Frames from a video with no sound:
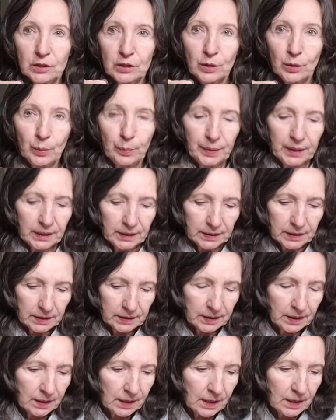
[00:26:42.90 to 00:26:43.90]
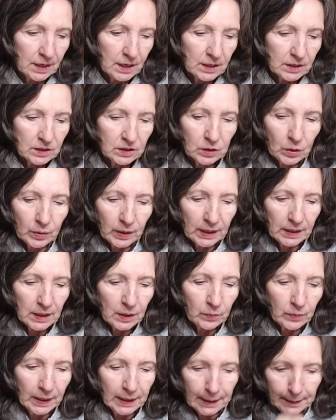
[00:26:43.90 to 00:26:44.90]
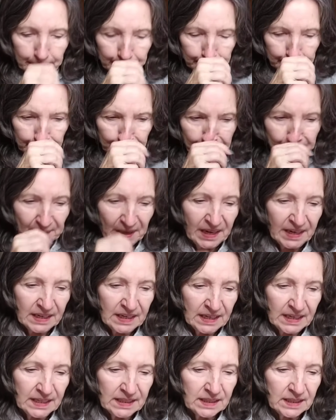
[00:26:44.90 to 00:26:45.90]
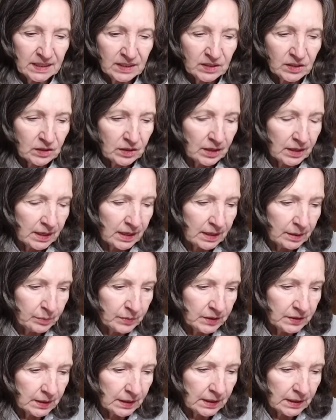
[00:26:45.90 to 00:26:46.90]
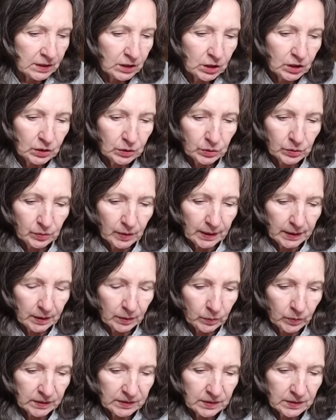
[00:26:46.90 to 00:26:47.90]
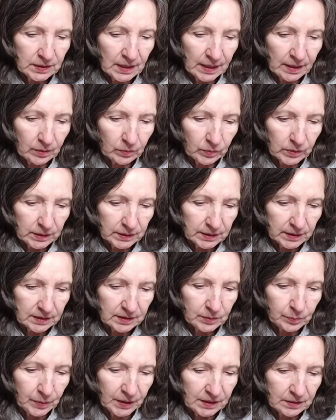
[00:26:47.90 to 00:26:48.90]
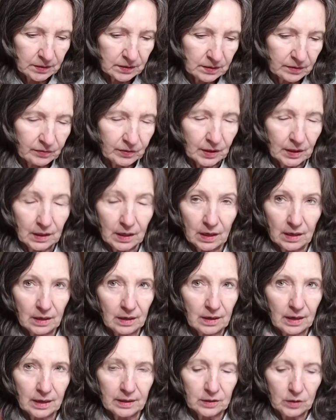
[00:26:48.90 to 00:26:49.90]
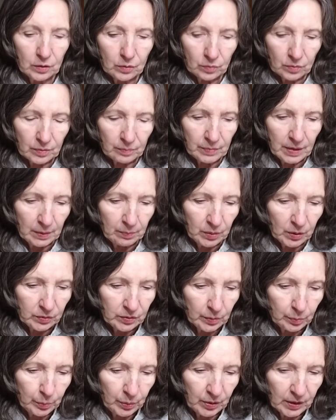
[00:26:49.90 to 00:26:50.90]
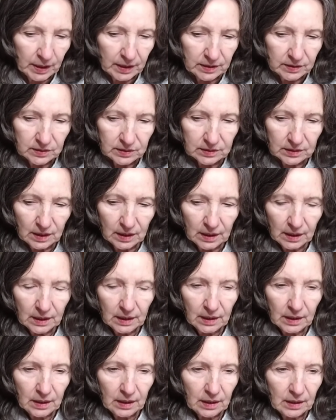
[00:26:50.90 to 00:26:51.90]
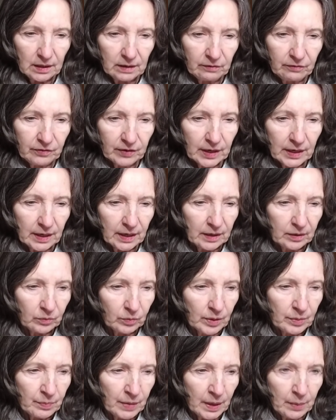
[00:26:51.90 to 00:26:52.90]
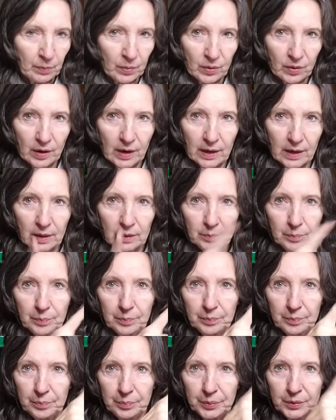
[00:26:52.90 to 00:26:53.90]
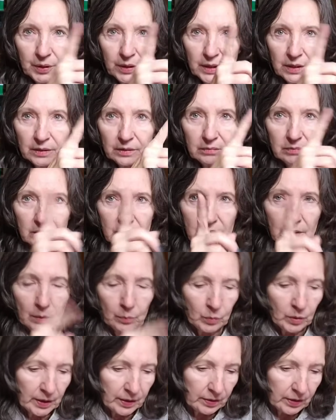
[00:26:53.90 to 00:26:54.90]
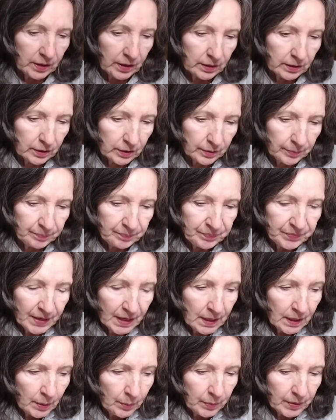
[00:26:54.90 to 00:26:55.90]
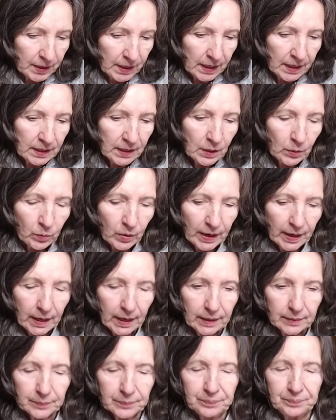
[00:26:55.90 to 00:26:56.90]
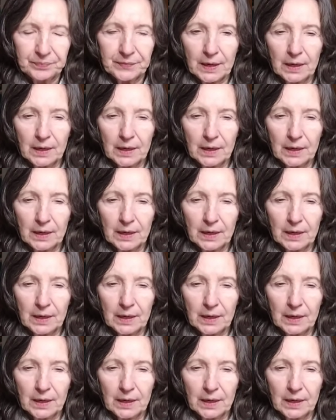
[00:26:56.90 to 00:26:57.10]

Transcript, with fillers: to the button. So anyway, I got this on Amazon too, and it was not real expensive. Again, I don't remember the price. If I remember, I'll put it somewhere here. But anyway,